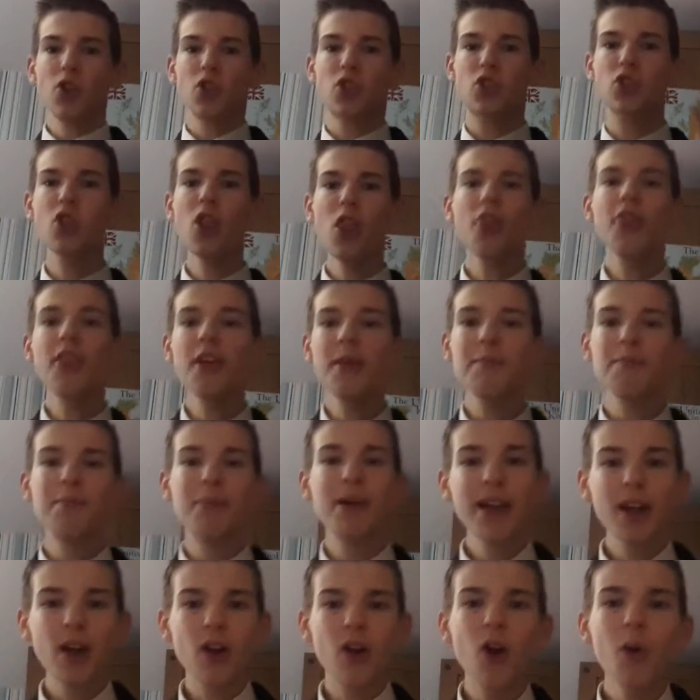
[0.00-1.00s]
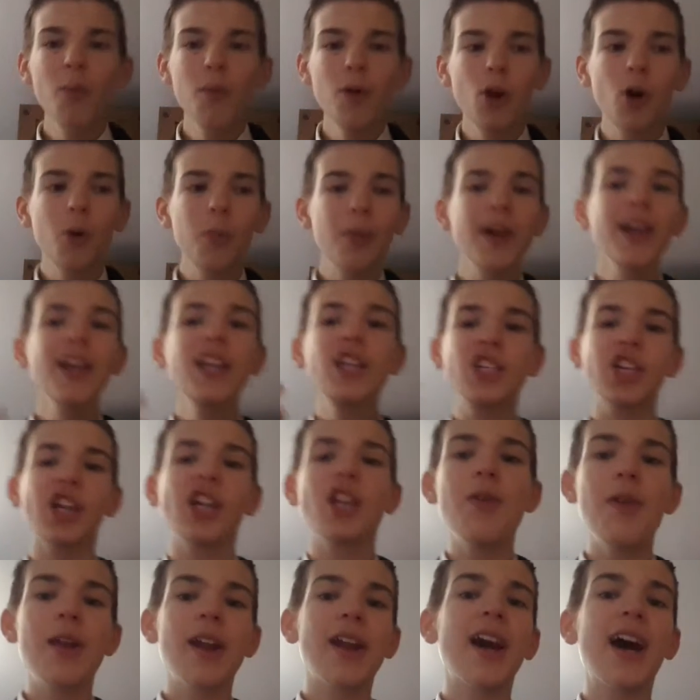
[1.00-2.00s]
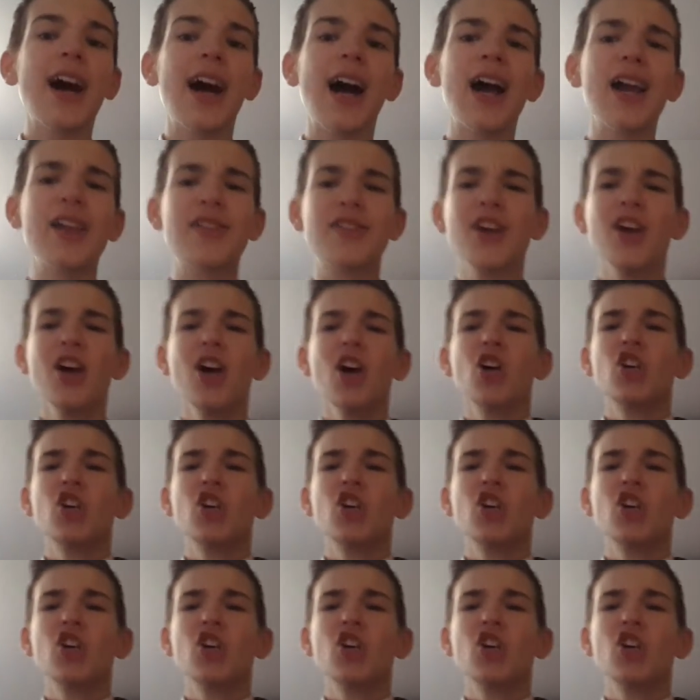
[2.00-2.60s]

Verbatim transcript: something big coming up in January, guys.